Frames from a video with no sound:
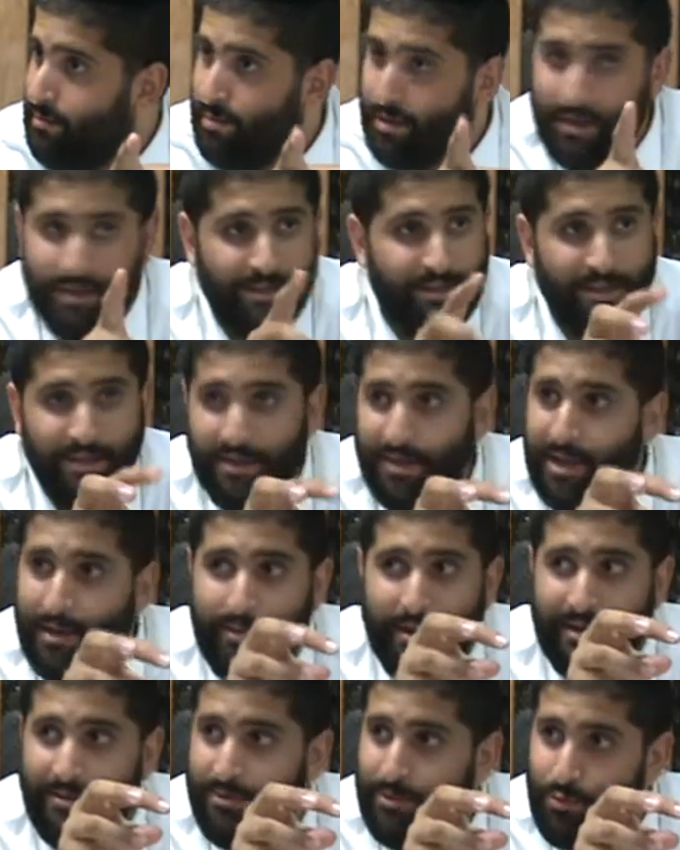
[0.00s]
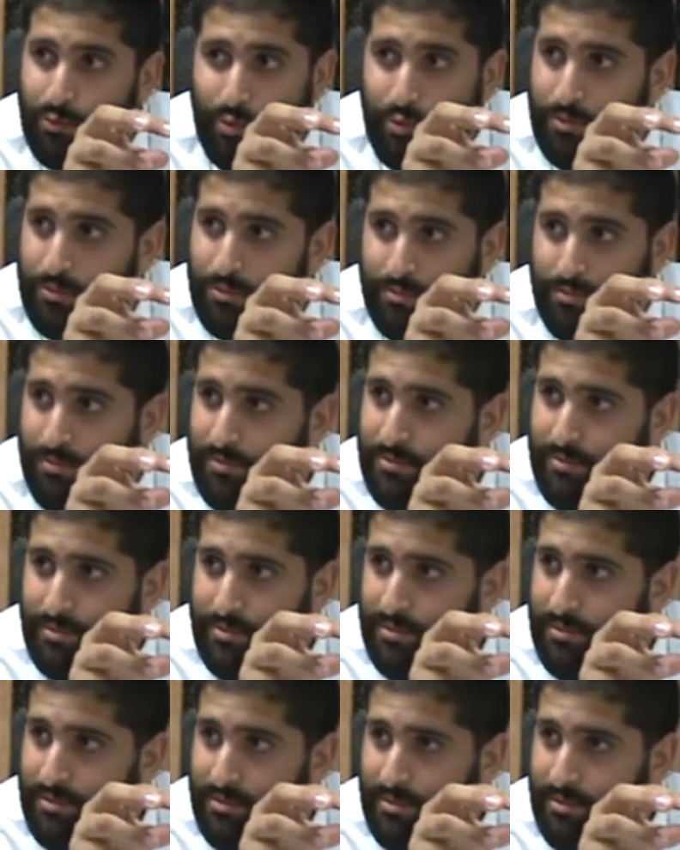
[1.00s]
because it didn't come out of the womb.
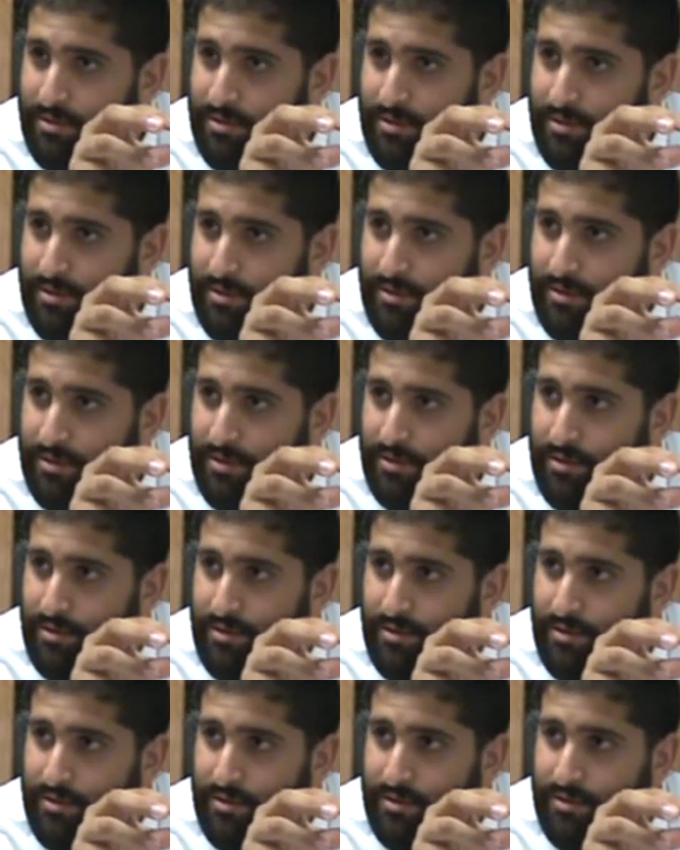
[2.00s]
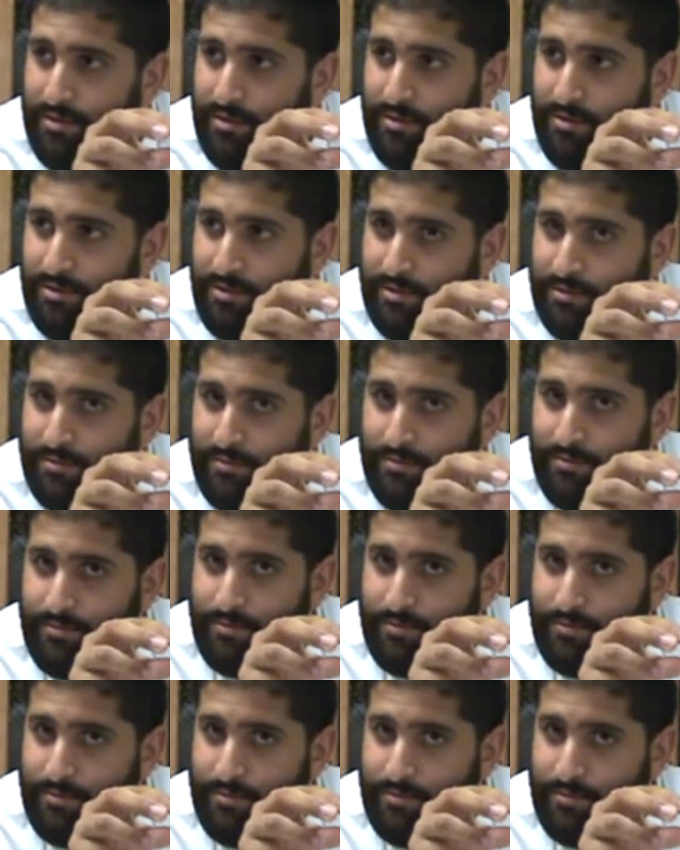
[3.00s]
Well, it did. It just didn't work.